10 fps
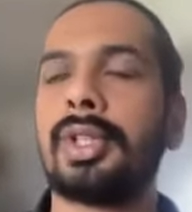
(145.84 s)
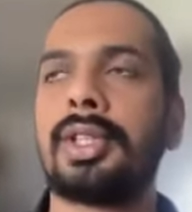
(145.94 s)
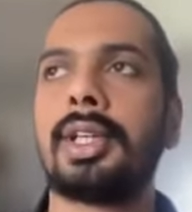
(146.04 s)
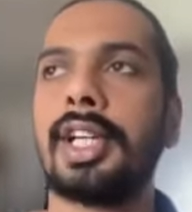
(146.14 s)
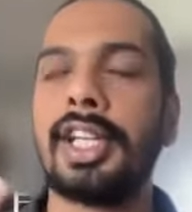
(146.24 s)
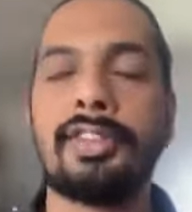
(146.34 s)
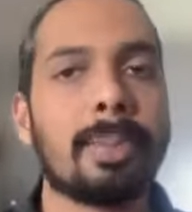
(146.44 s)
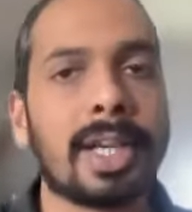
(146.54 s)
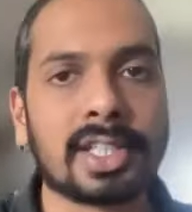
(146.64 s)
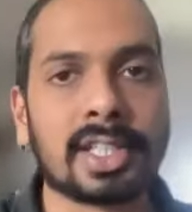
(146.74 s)
with the
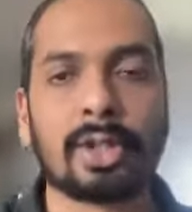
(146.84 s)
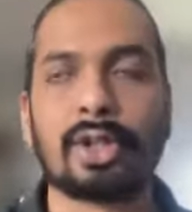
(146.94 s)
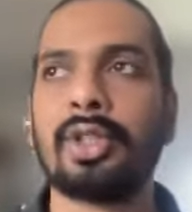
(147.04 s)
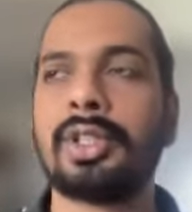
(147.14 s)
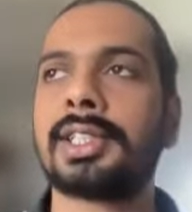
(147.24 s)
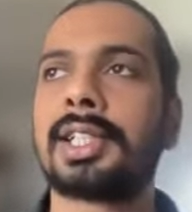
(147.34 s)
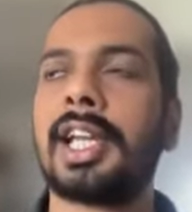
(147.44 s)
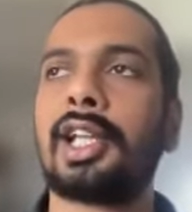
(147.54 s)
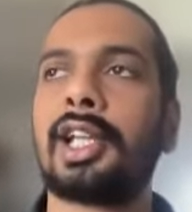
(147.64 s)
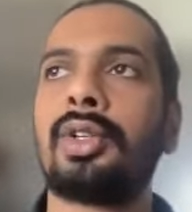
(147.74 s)
information, or don't just
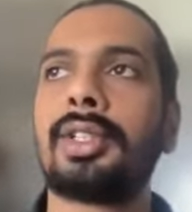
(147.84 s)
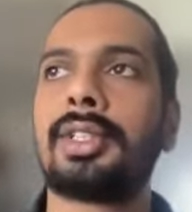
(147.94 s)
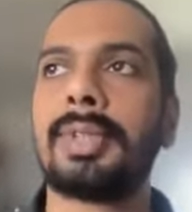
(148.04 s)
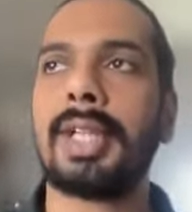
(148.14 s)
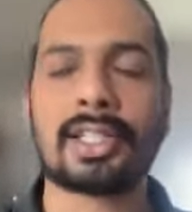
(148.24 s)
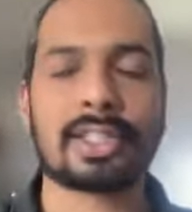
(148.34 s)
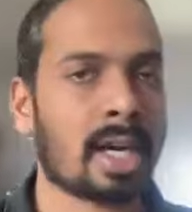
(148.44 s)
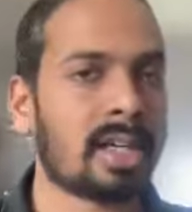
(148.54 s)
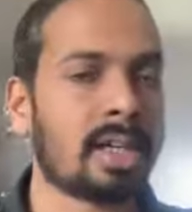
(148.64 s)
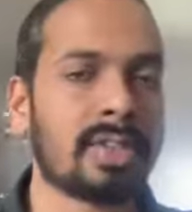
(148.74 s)
get
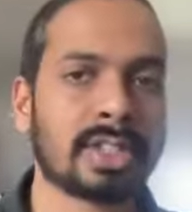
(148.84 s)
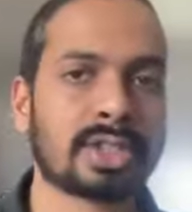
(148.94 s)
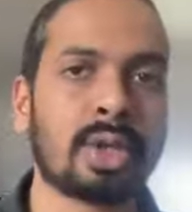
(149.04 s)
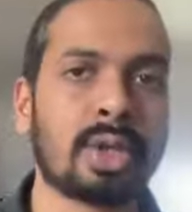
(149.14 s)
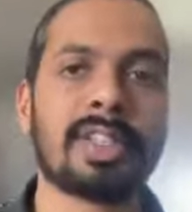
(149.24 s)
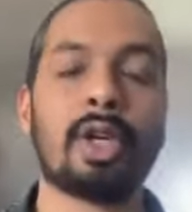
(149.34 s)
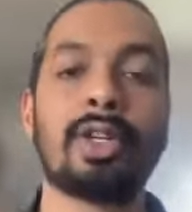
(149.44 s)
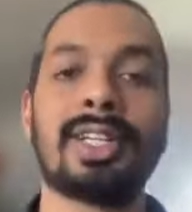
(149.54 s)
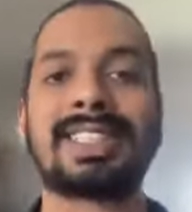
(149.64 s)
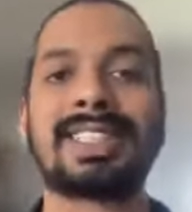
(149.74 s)
started with the story
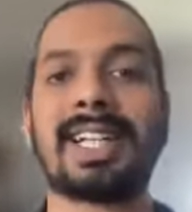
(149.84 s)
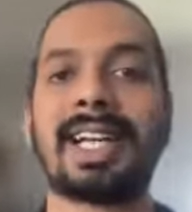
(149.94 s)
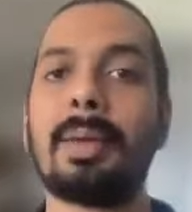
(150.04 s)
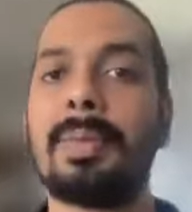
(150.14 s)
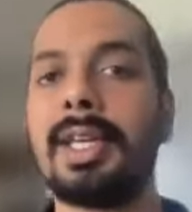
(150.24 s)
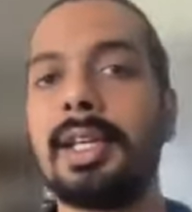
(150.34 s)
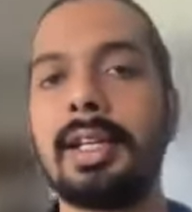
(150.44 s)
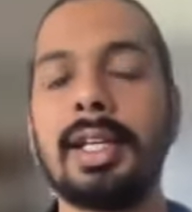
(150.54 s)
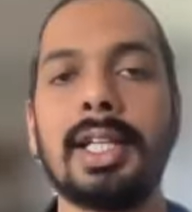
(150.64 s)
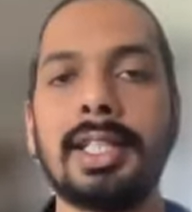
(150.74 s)
without
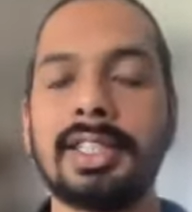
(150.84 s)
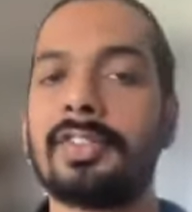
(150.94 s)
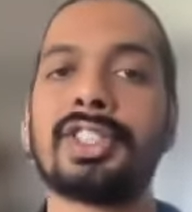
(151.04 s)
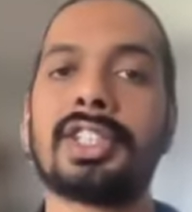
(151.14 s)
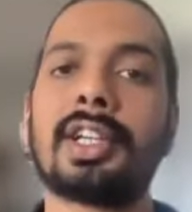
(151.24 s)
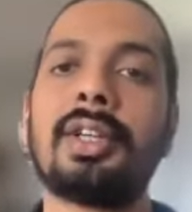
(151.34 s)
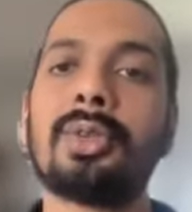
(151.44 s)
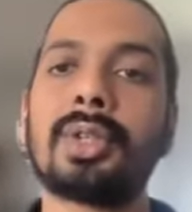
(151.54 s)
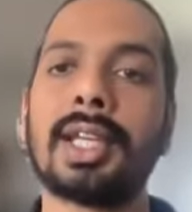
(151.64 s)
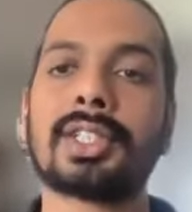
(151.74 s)
describing the physical
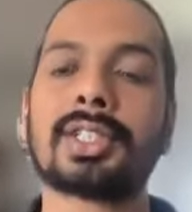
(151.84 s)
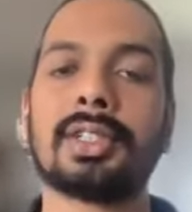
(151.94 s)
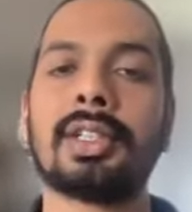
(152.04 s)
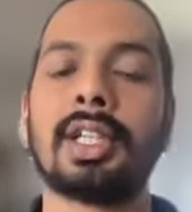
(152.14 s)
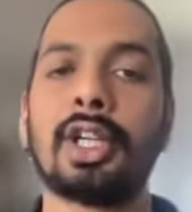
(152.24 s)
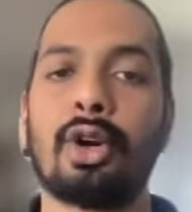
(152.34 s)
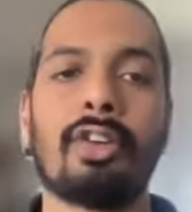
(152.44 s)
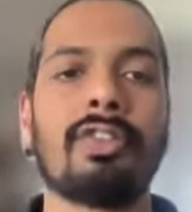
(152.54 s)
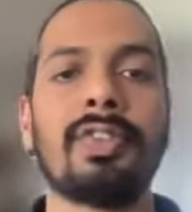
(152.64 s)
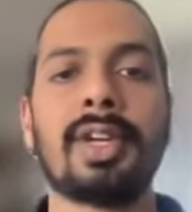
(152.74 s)
location
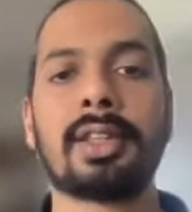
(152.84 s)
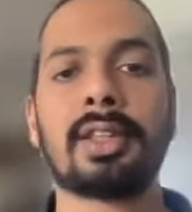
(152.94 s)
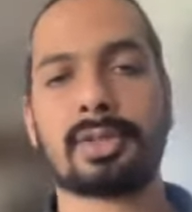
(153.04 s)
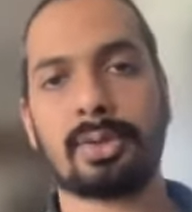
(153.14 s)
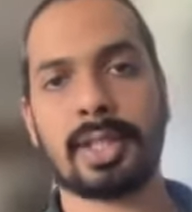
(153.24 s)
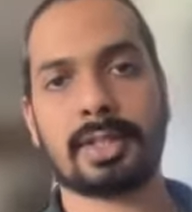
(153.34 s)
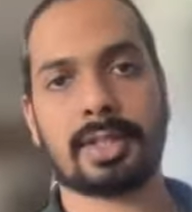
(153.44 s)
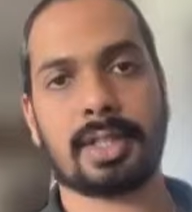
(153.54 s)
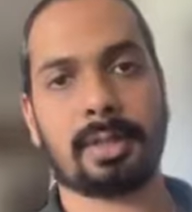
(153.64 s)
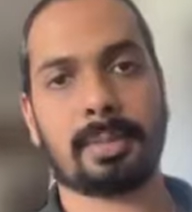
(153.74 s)
of where this story
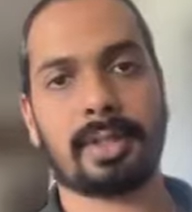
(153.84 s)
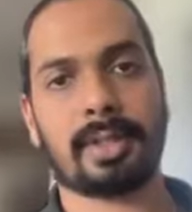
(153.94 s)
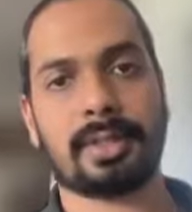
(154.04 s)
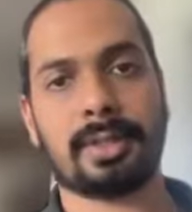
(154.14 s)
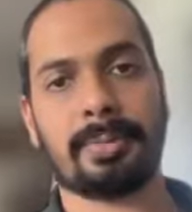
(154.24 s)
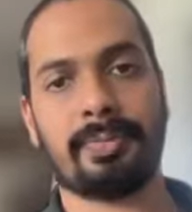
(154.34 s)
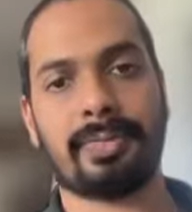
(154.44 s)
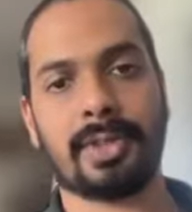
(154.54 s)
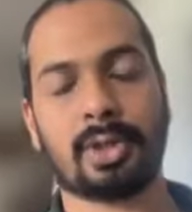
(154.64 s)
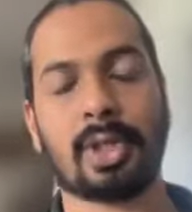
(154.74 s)
is taking place.
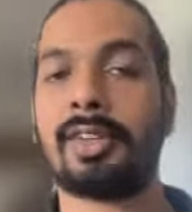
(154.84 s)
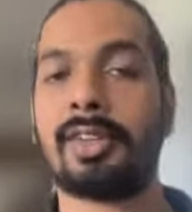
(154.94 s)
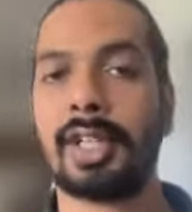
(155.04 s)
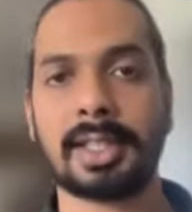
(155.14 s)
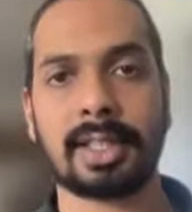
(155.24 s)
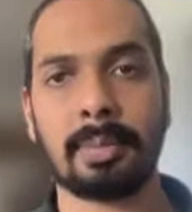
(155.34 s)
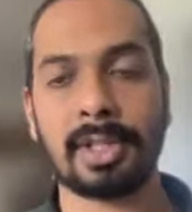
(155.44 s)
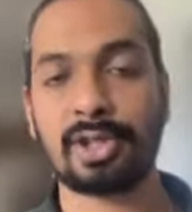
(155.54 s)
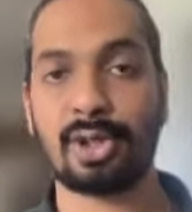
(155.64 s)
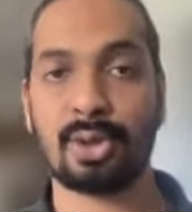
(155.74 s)
So I'll give you an
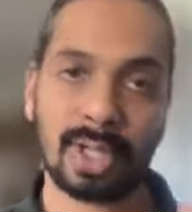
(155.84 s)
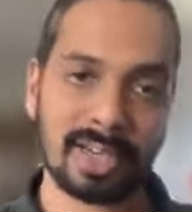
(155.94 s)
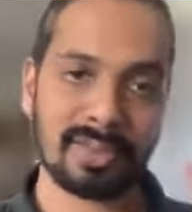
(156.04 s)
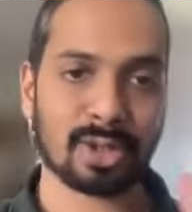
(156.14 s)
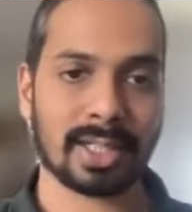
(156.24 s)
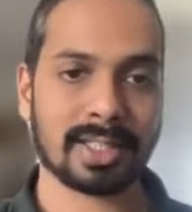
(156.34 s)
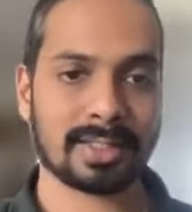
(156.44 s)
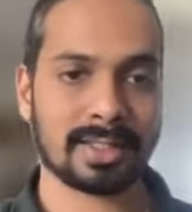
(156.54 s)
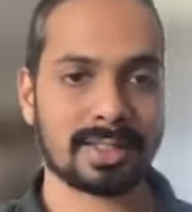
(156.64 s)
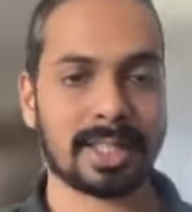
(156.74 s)
example so you can
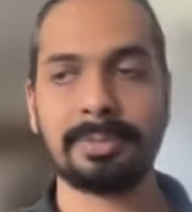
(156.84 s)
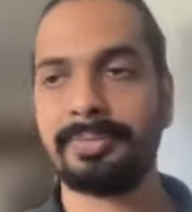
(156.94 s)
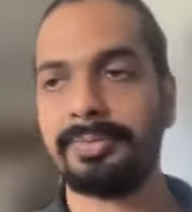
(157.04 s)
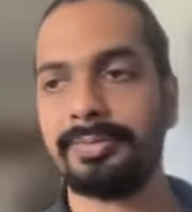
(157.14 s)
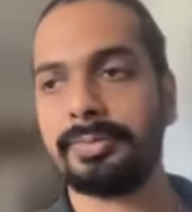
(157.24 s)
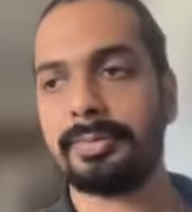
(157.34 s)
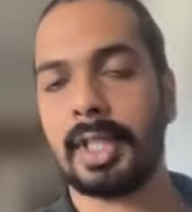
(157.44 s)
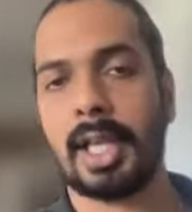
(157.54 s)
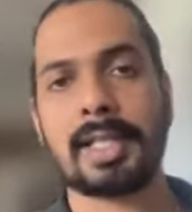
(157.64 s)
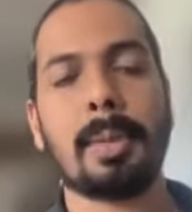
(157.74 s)
visualize this, right?
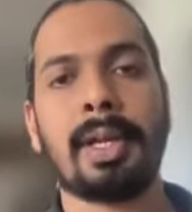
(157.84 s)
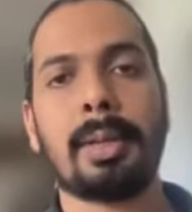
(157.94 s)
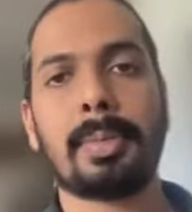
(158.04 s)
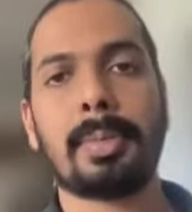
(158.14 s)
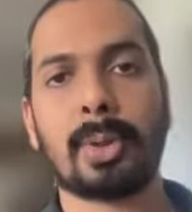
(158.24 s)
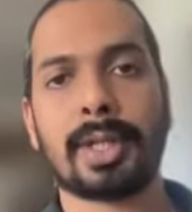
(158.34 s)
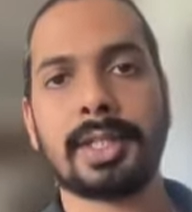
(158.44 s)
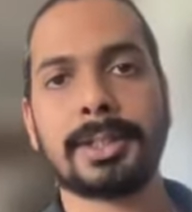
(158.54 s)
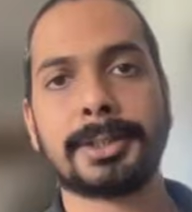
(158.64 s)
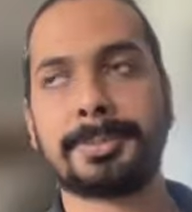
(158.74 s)
Example number
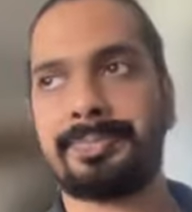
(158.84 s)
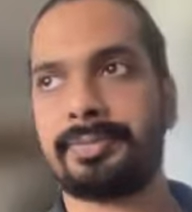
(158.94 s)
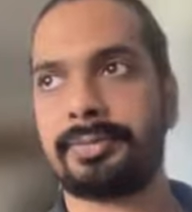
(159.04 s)
one is,